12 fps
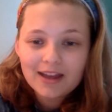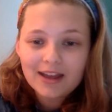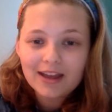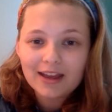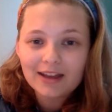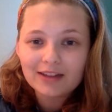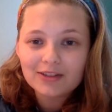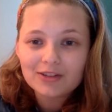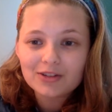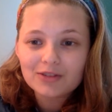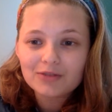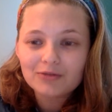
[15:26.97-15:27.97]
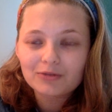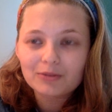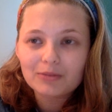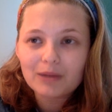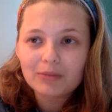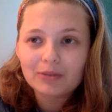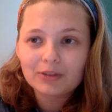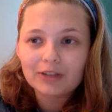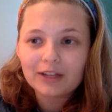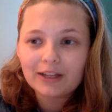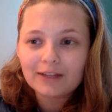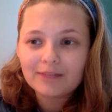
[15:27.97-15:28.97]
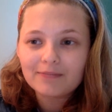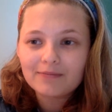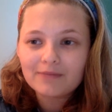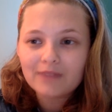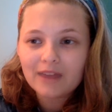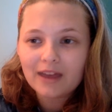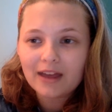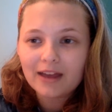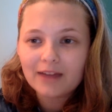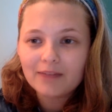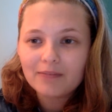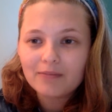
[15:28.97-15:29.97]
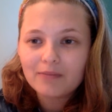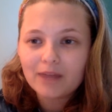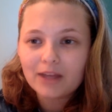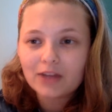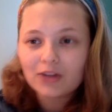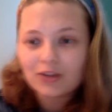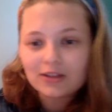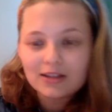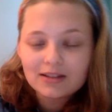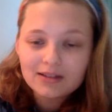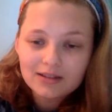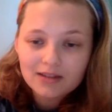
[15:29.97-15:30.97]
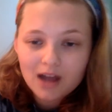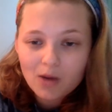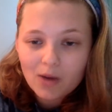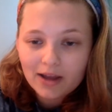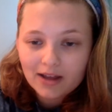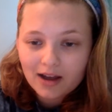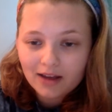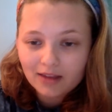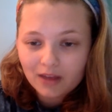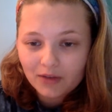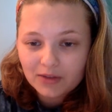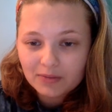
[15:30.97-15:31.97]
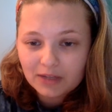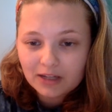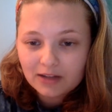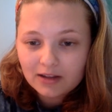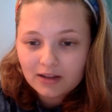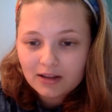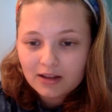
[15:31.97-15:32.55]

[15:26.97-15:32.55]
and just remembering that my goodness is not why God loves me.